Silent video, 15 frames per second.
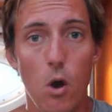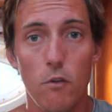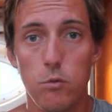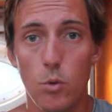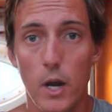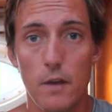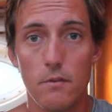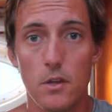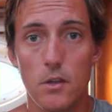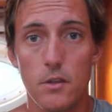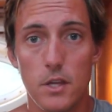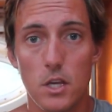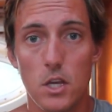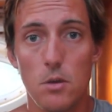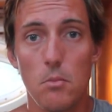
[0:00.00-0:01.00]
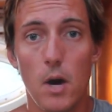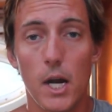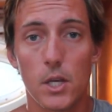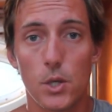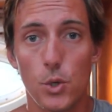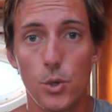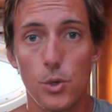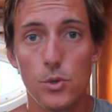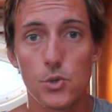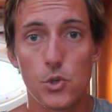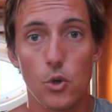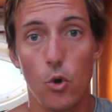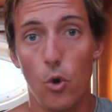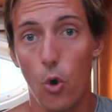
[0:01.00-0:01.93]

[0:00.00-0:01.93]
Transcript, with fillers: of whatever you think you might use